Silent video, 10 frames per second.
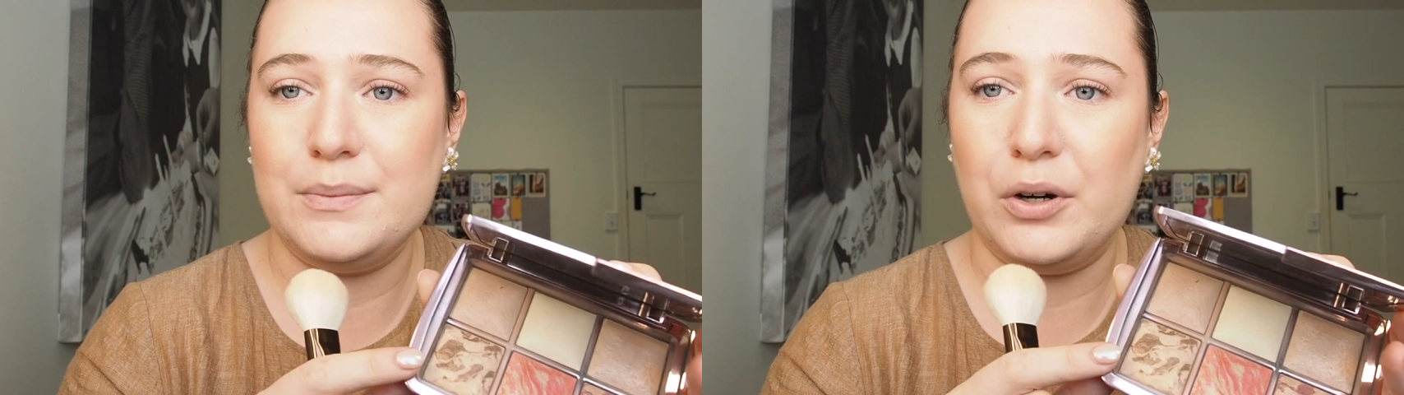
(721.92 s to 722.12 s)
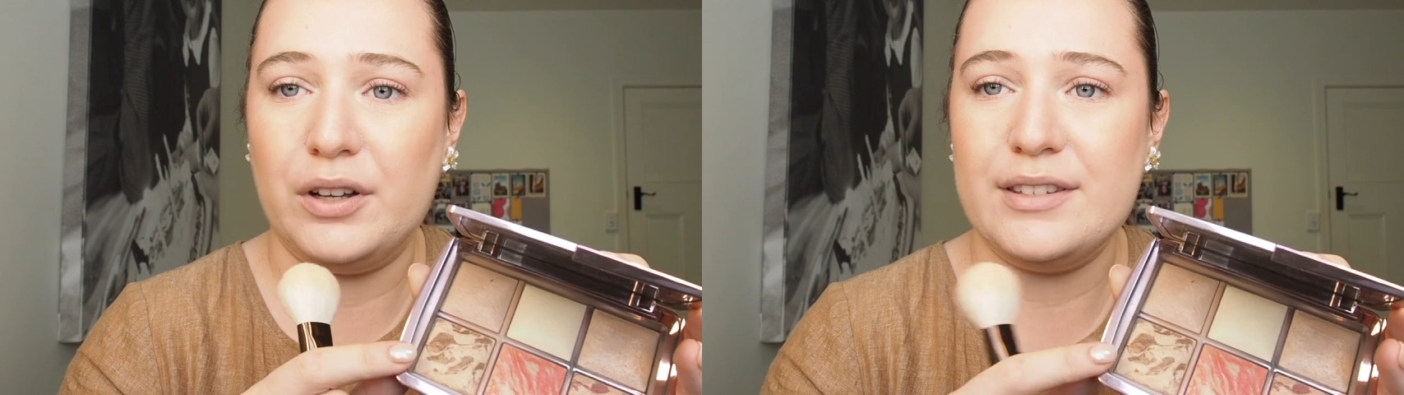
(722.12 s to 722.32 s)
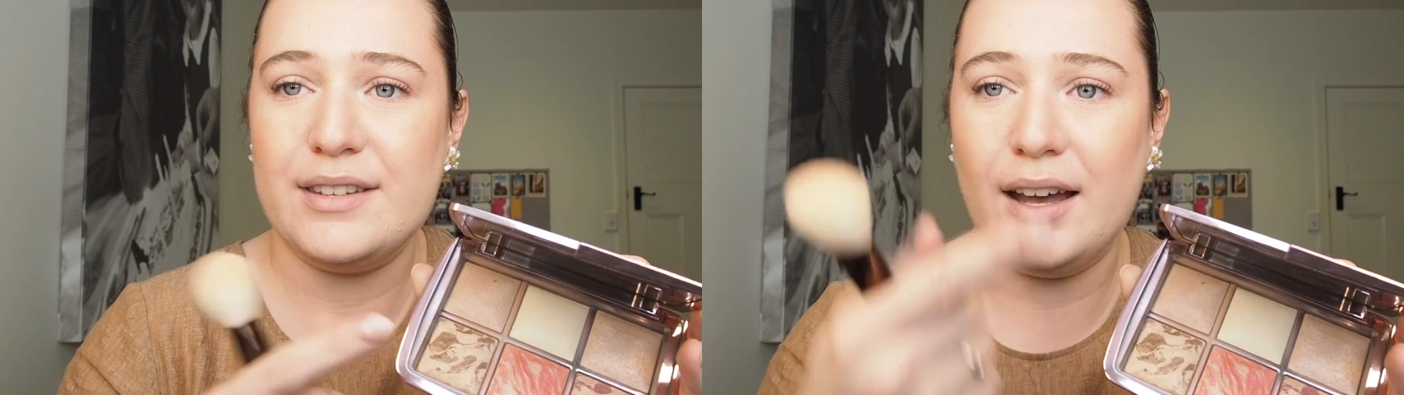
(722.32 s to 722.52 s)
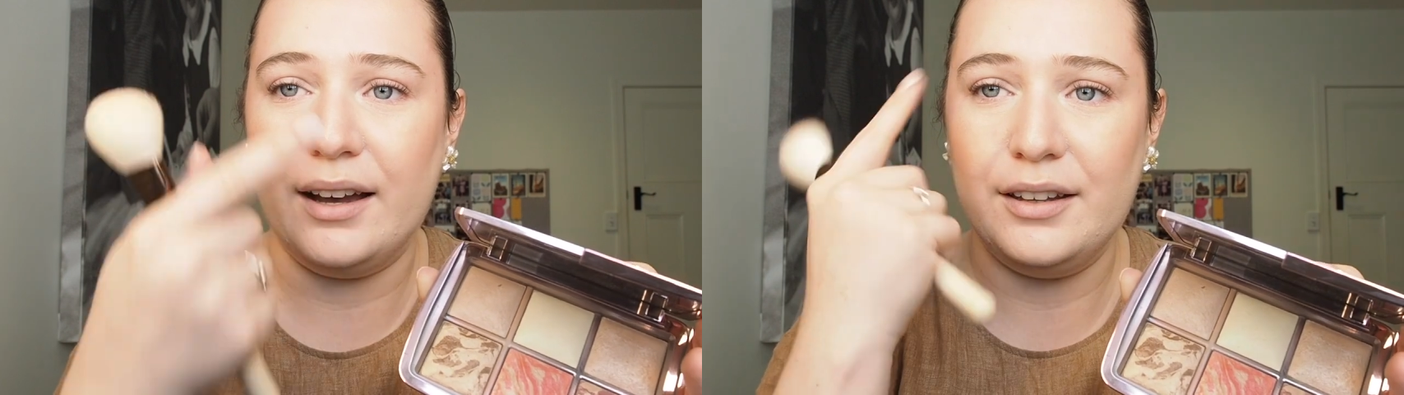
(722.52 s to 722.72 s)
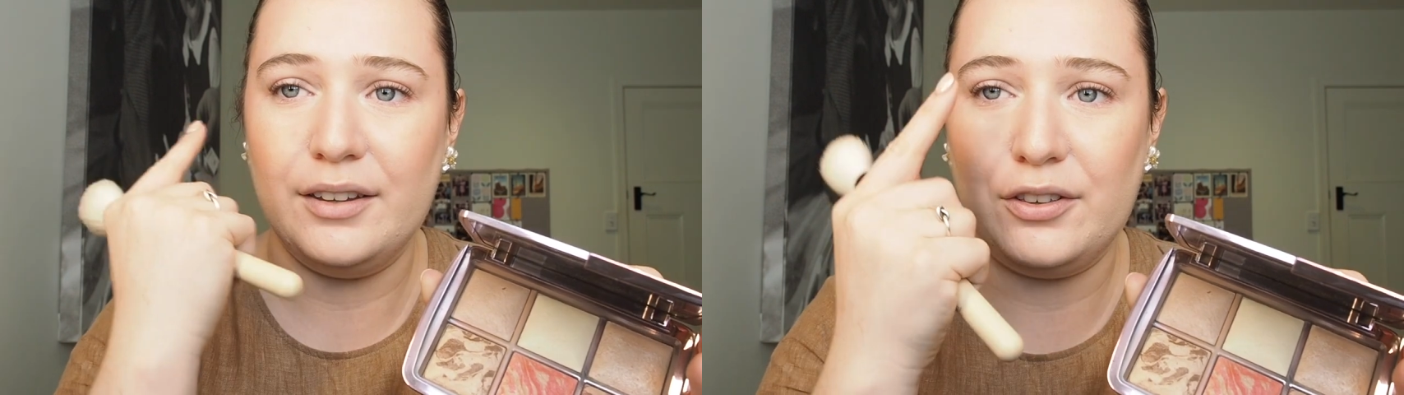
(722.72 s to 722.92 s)

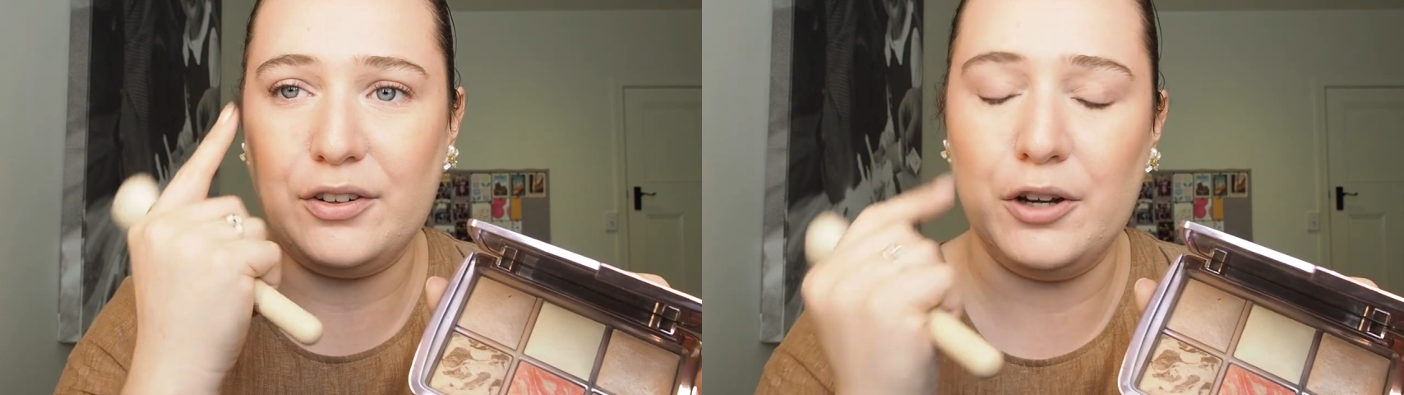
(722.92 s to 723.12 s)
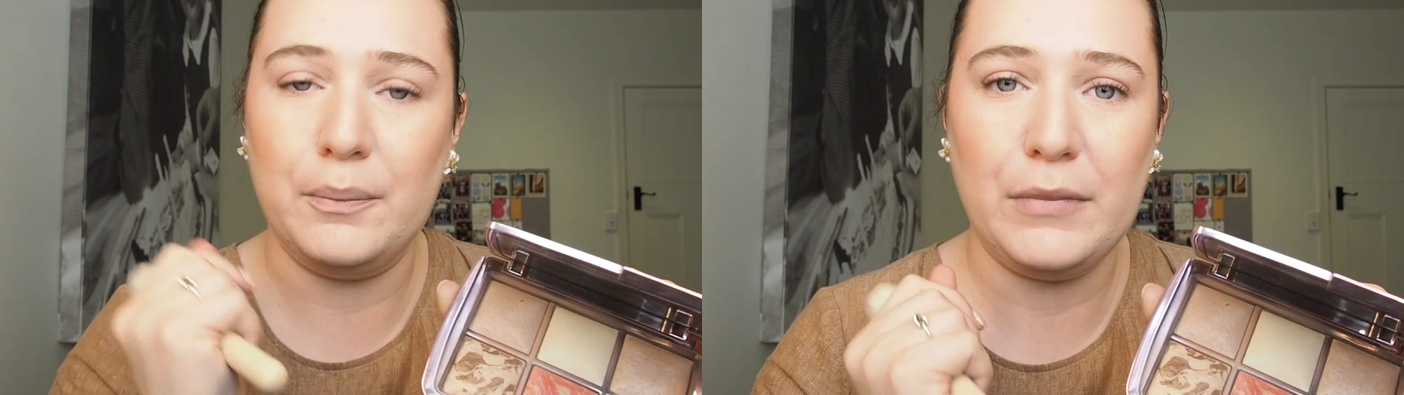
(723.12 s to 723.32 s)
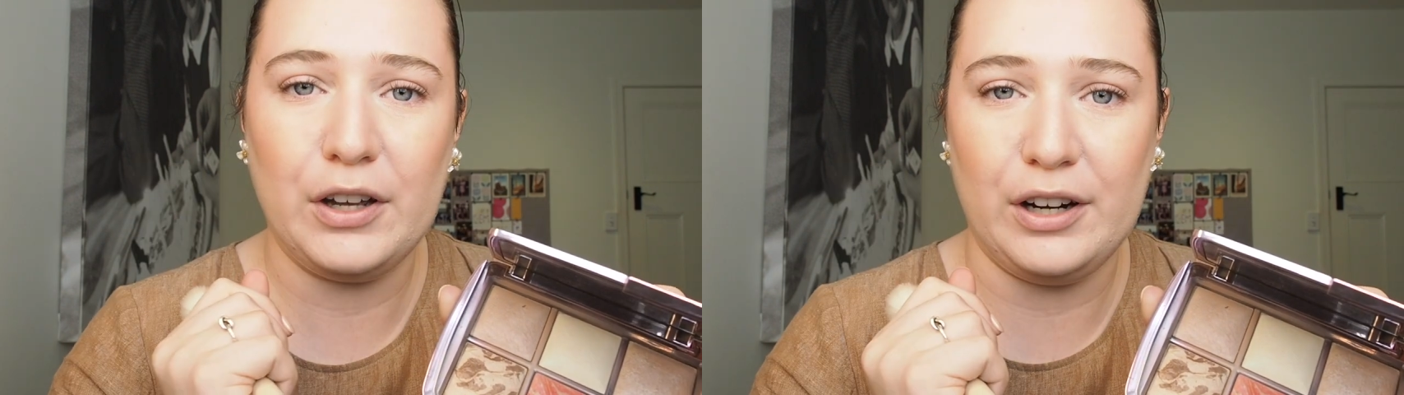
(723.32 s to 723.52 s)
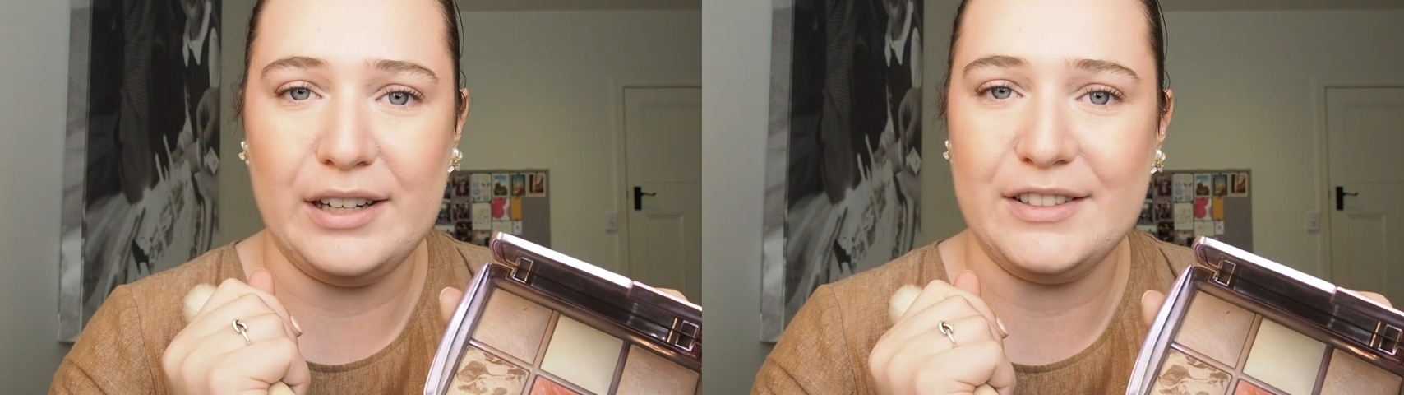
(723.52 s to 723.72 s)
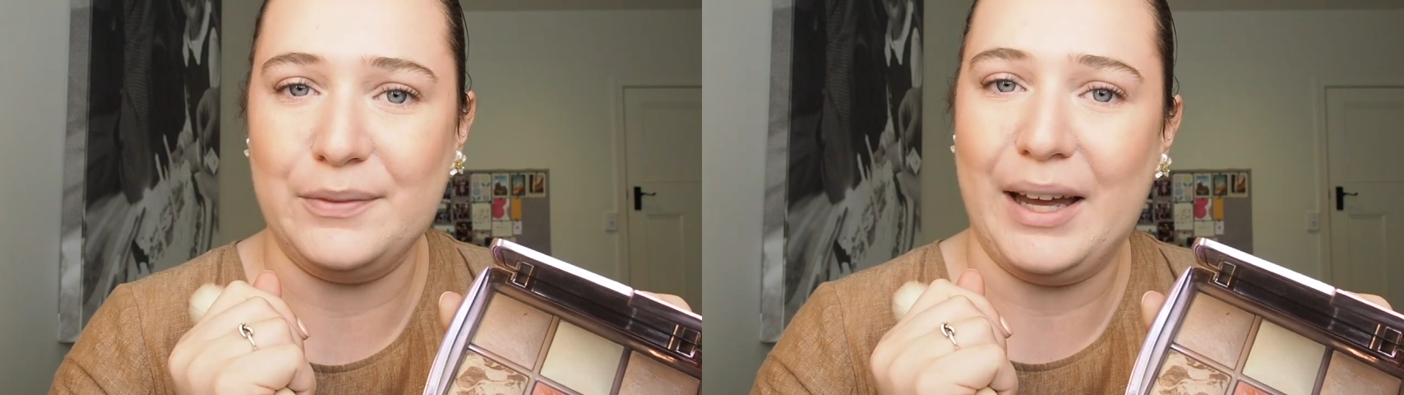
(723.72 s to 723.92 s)
bronzer through the
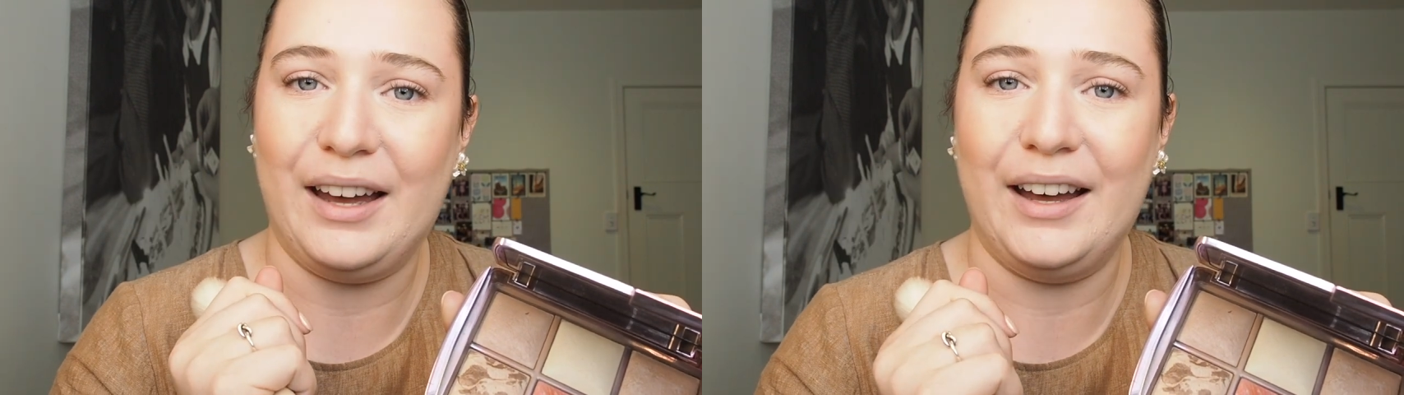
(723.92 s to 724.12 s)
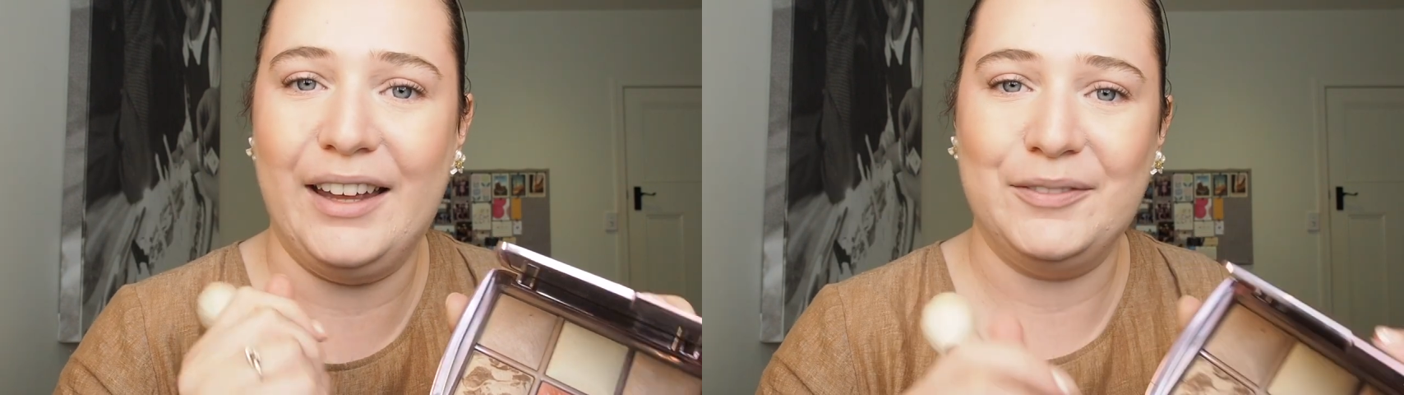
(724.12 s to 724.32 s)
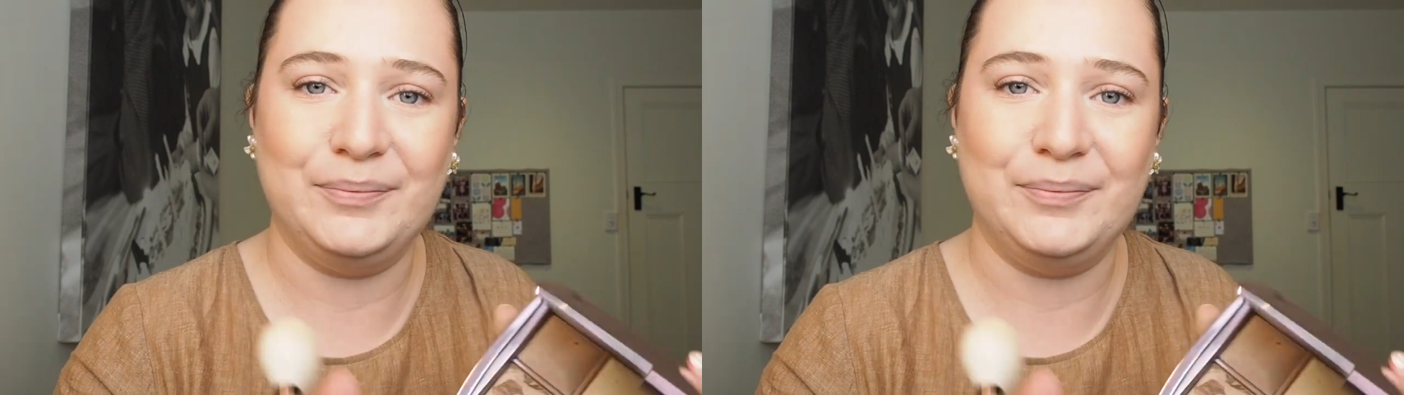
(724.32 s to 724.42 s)
crease of my eye.